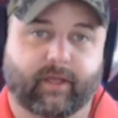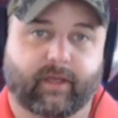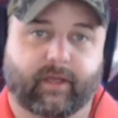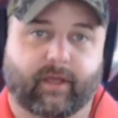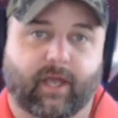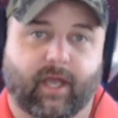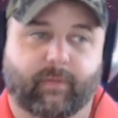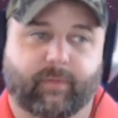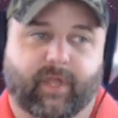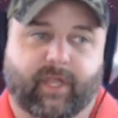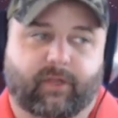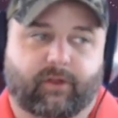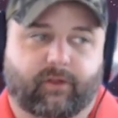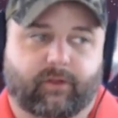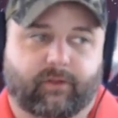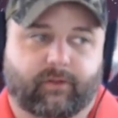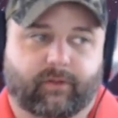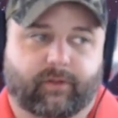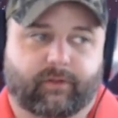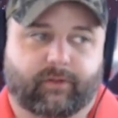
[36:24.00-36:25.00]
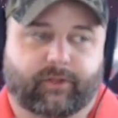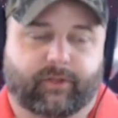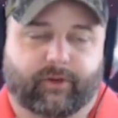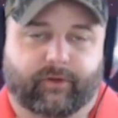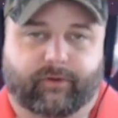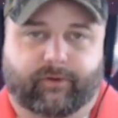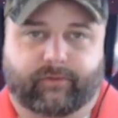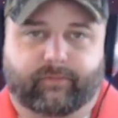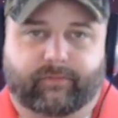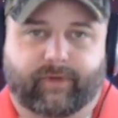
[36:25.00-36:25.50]
I mean,
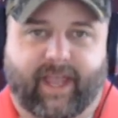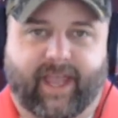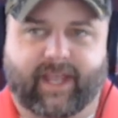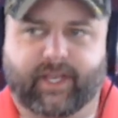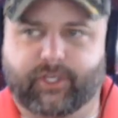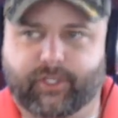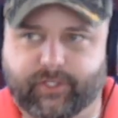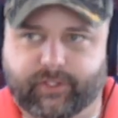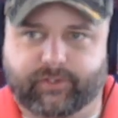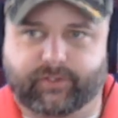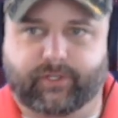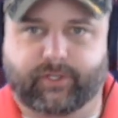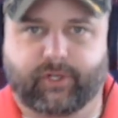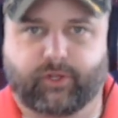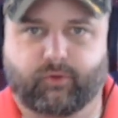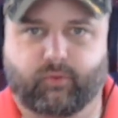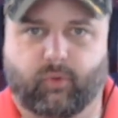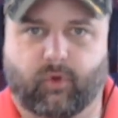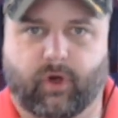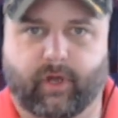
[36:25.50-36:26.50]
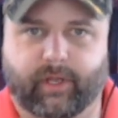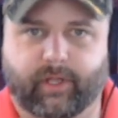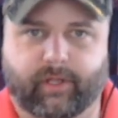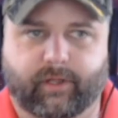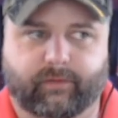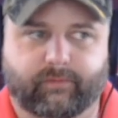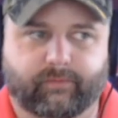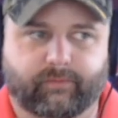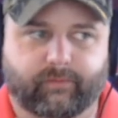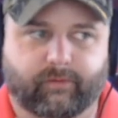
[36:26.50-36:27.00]
you're anxious and you want
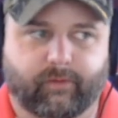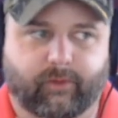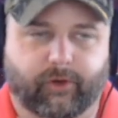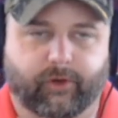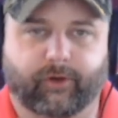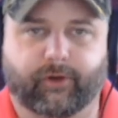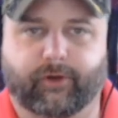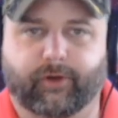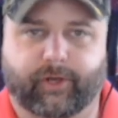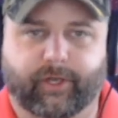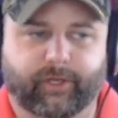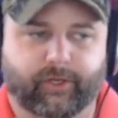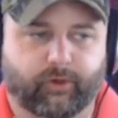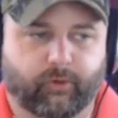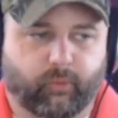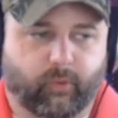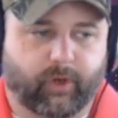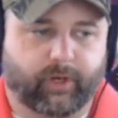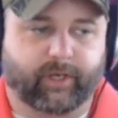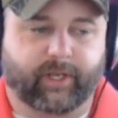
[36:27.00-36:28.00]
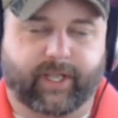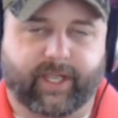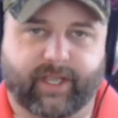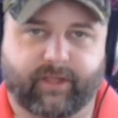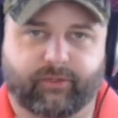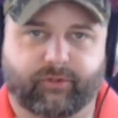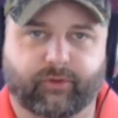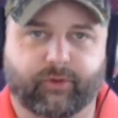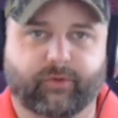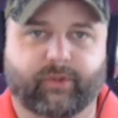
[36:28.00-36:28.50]
to learn and you're wanting to
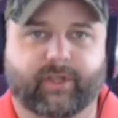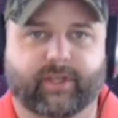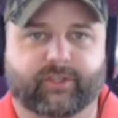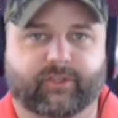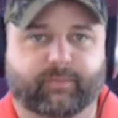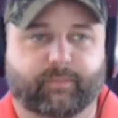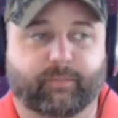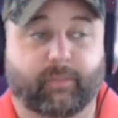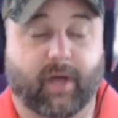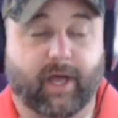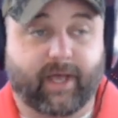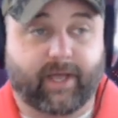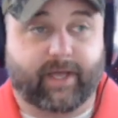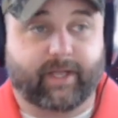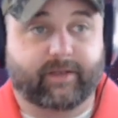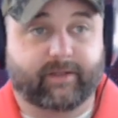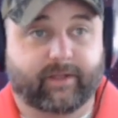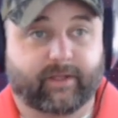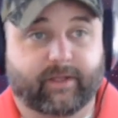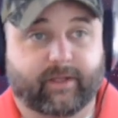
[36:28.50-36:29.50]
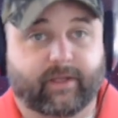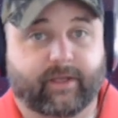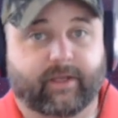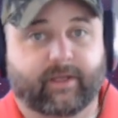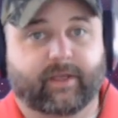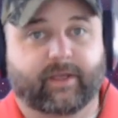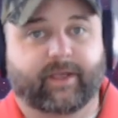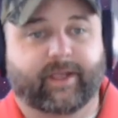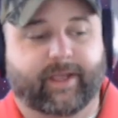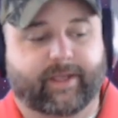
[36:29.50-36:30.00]
get through this, but
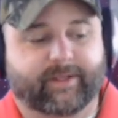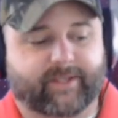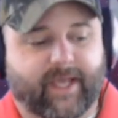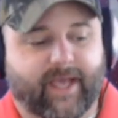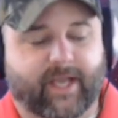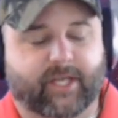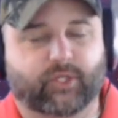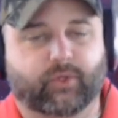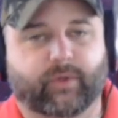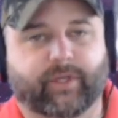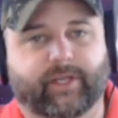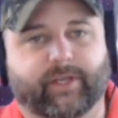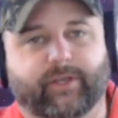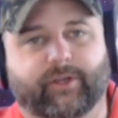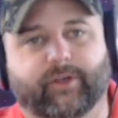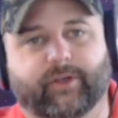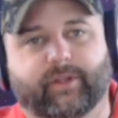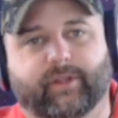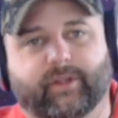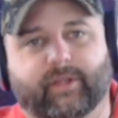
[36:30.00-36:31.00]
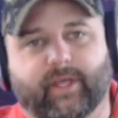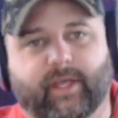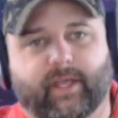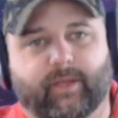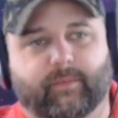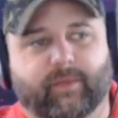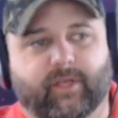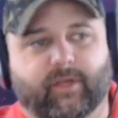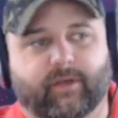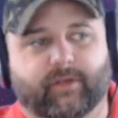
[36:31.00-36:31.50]
it's actually a good
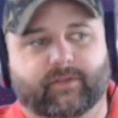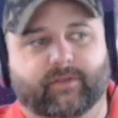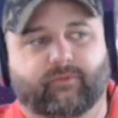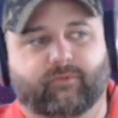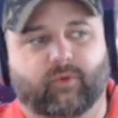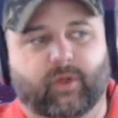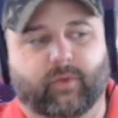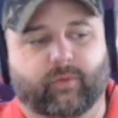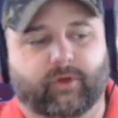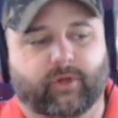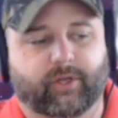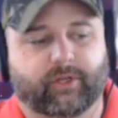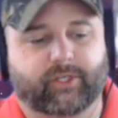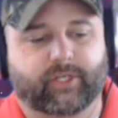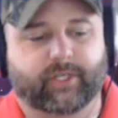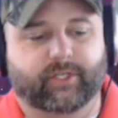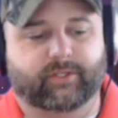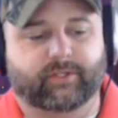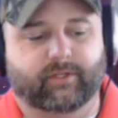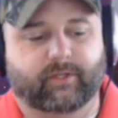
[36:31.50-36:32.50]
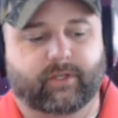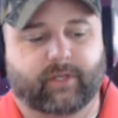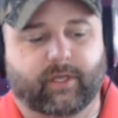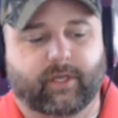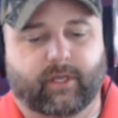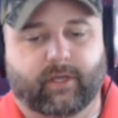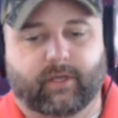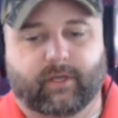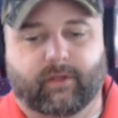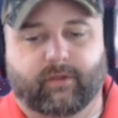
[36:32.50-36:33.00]
thing, because if we were to just
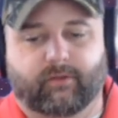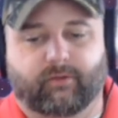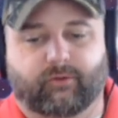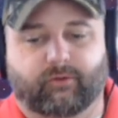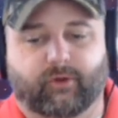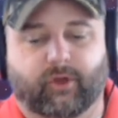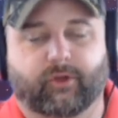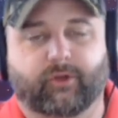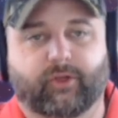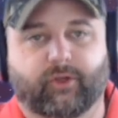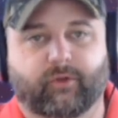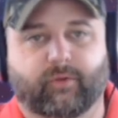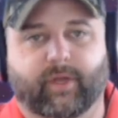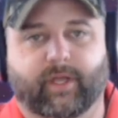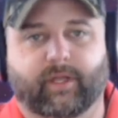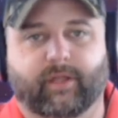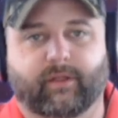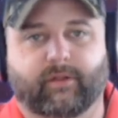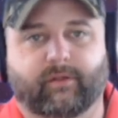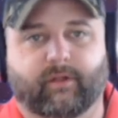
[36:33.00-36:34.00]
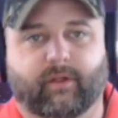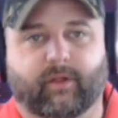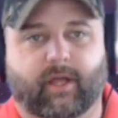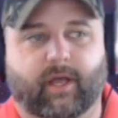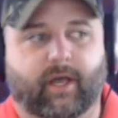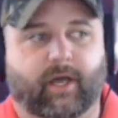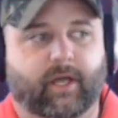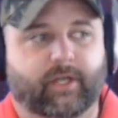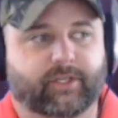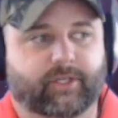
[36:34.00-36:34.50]
throw you in the
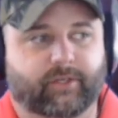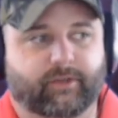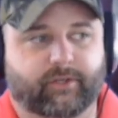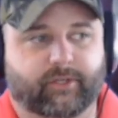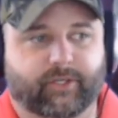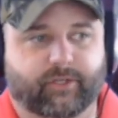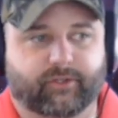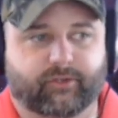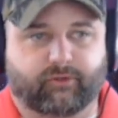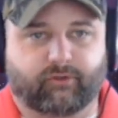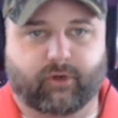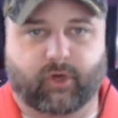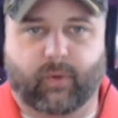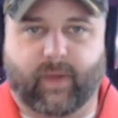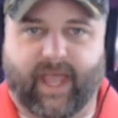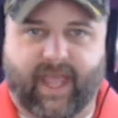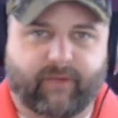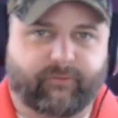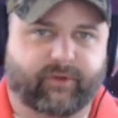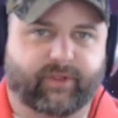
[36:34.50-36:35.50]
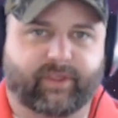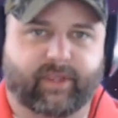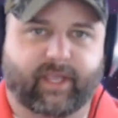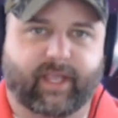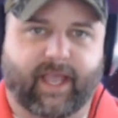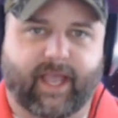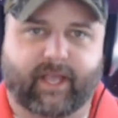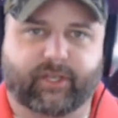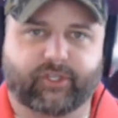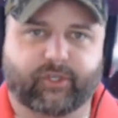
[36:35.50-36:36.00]
lodge and just throw everything
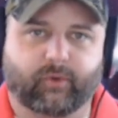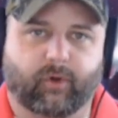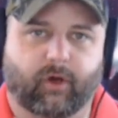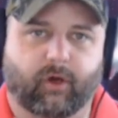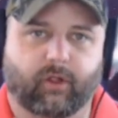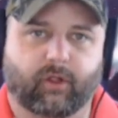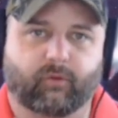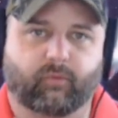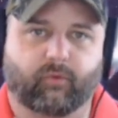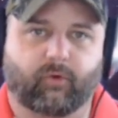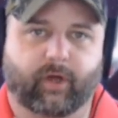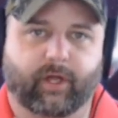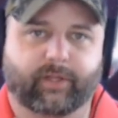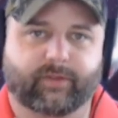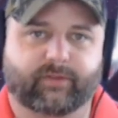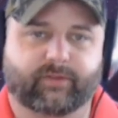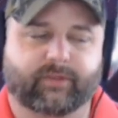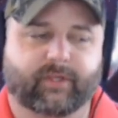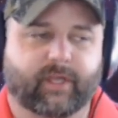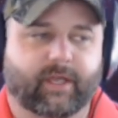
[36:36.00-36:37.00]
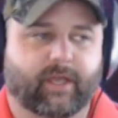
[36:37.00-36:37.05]
at you all at once,